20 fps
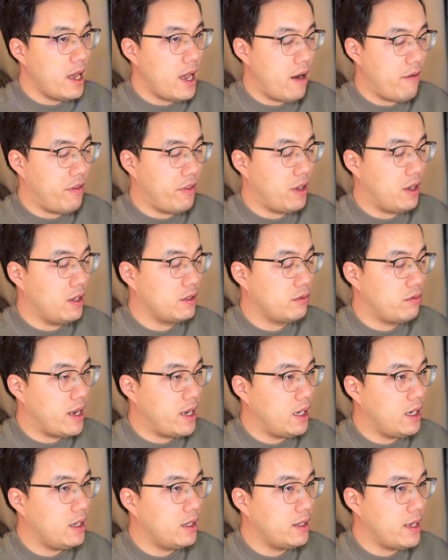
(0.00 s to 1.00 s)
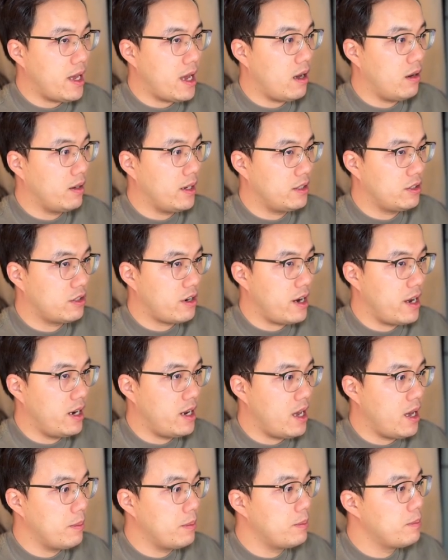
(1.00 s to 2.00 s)
Everything is ready. Now let's try it
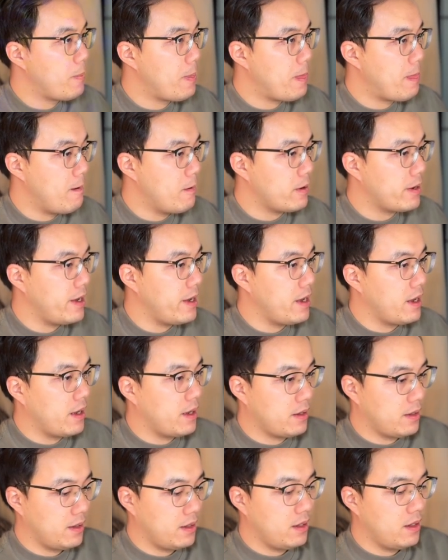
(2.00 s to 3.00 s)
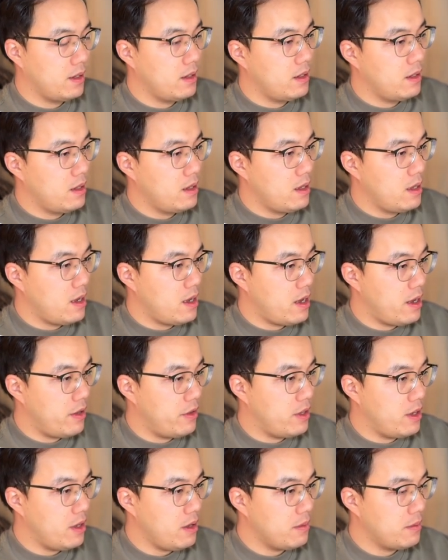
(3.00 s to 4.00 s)
out. Okay. Hi
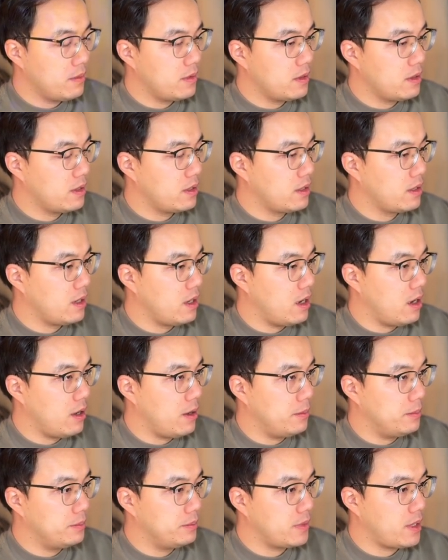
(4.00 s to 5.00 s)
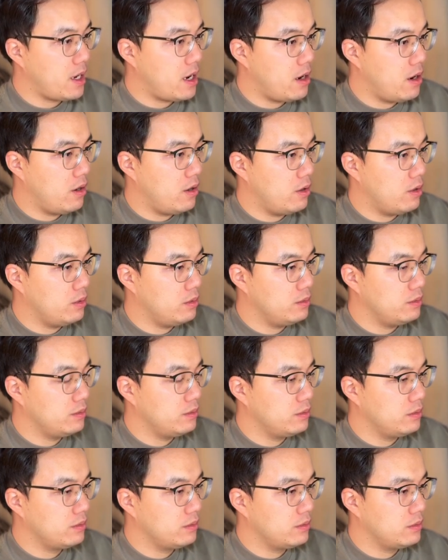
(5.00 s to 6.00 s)
there. Um, how
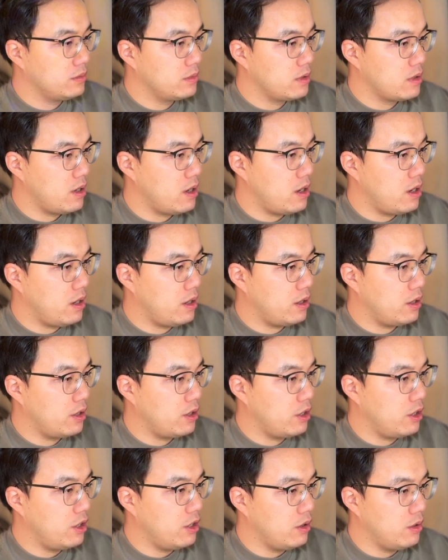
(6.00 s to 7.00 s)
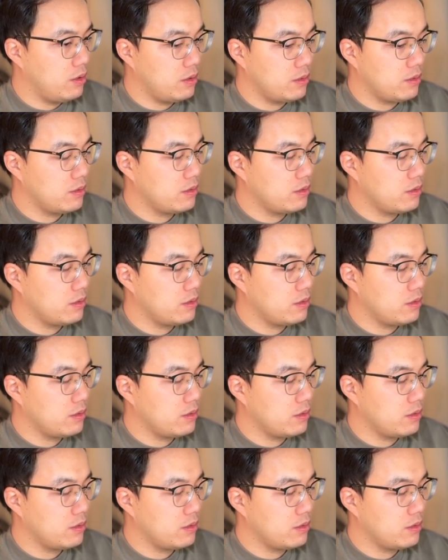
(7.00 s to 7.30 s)
are you?